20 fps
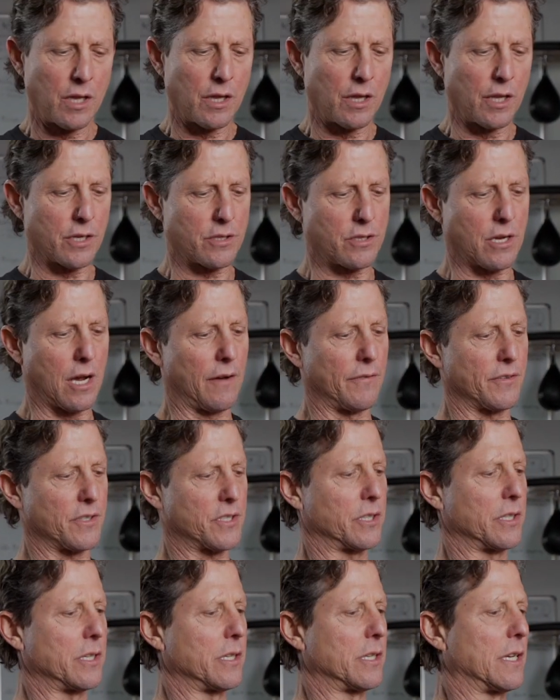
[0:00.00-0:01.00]
This
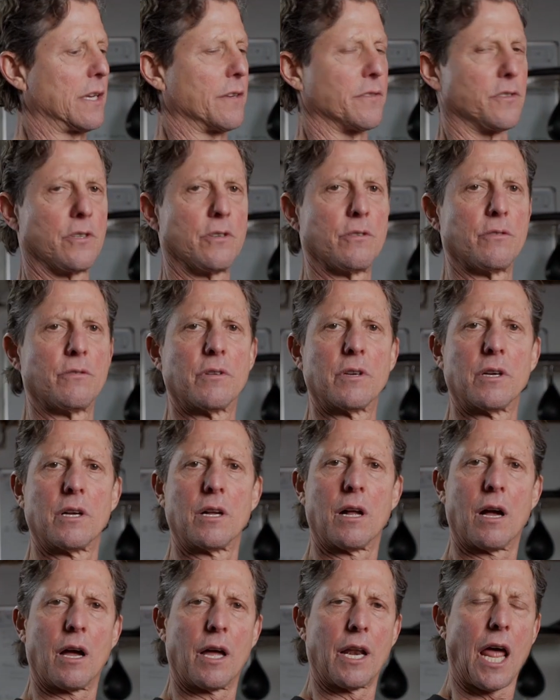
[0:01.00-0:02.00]
obviously gives you
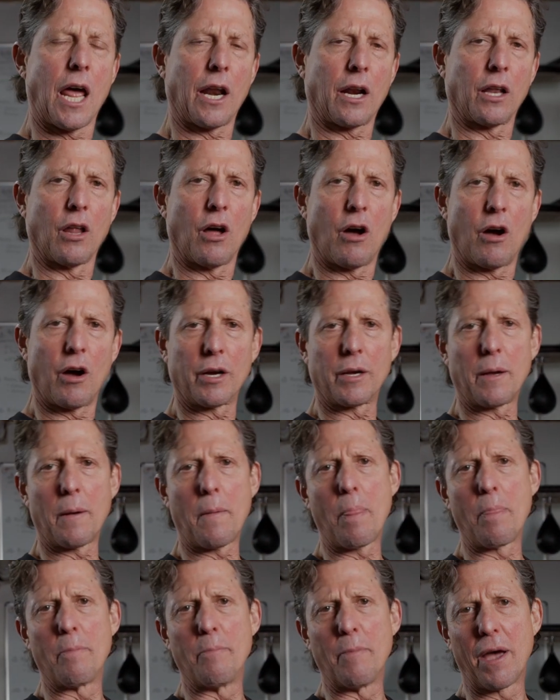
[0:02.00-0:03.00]
an analog
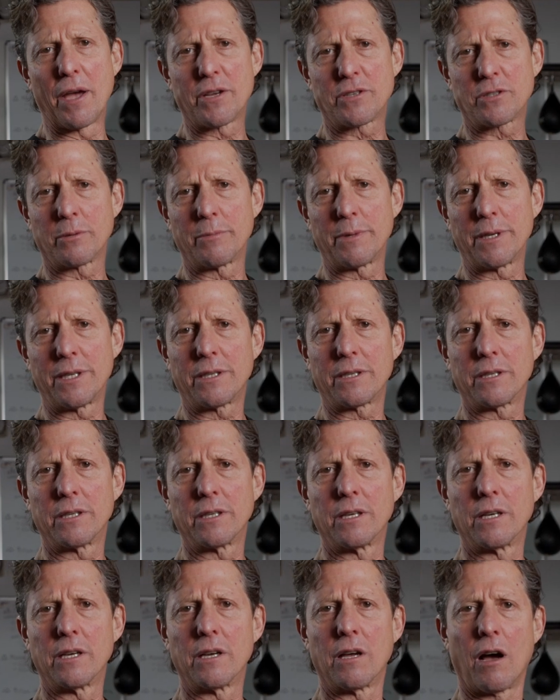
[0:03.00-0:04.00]
measurement
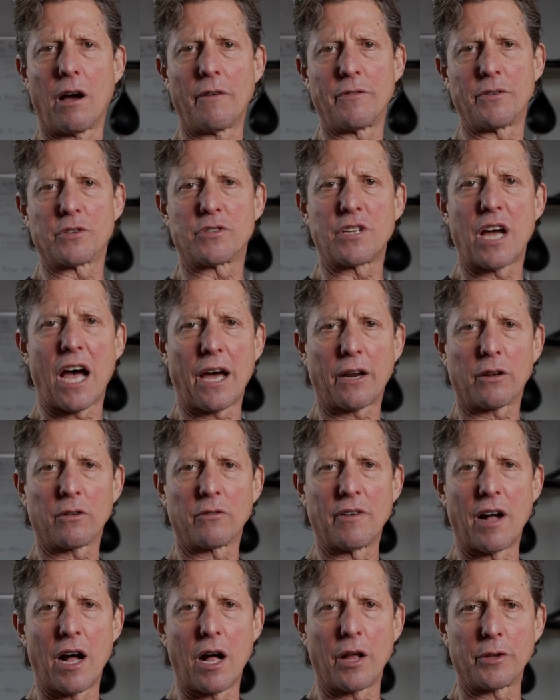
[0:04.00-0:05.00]
of your tidal
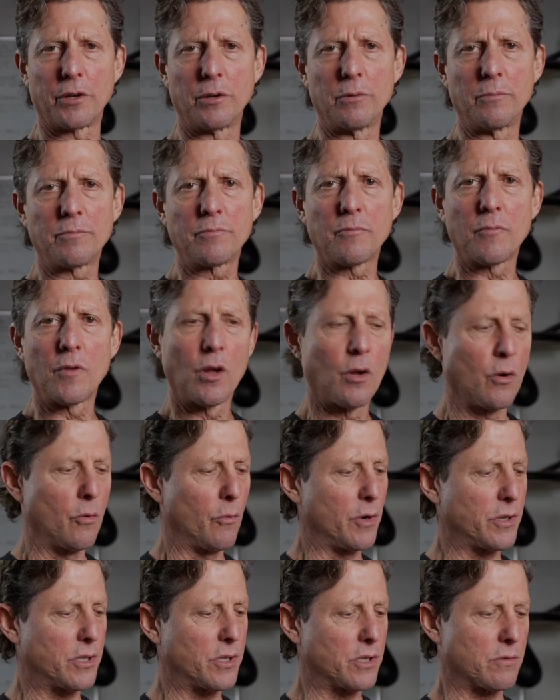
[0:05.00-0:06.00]
volume,
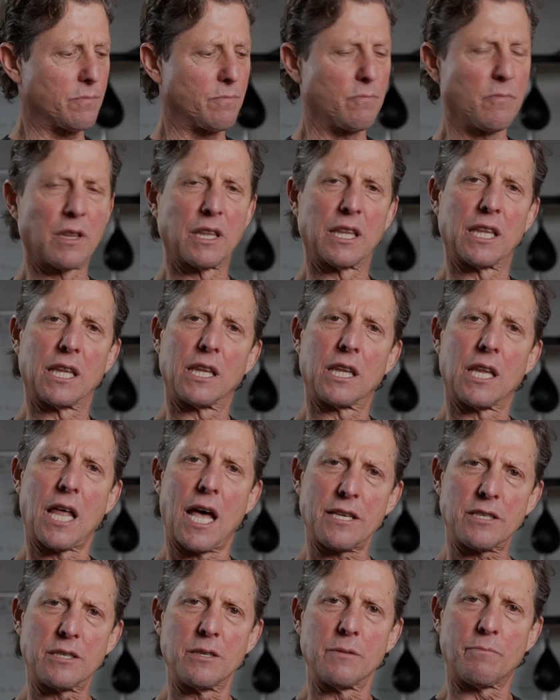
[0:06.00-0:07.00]
which is
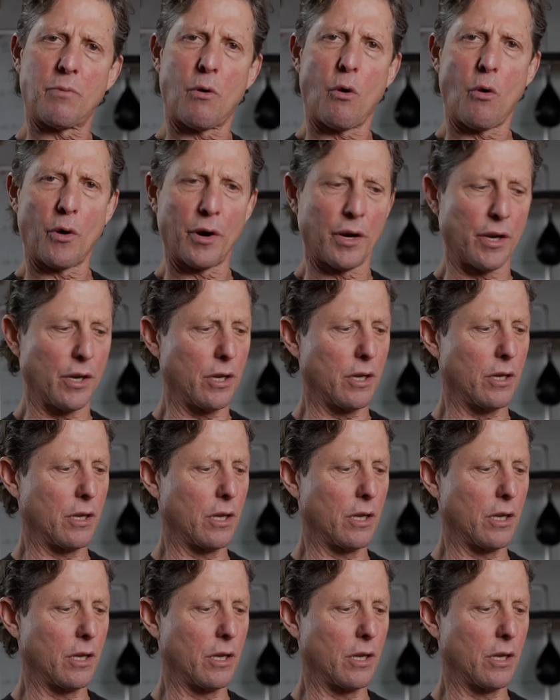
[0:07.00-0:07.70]
less important.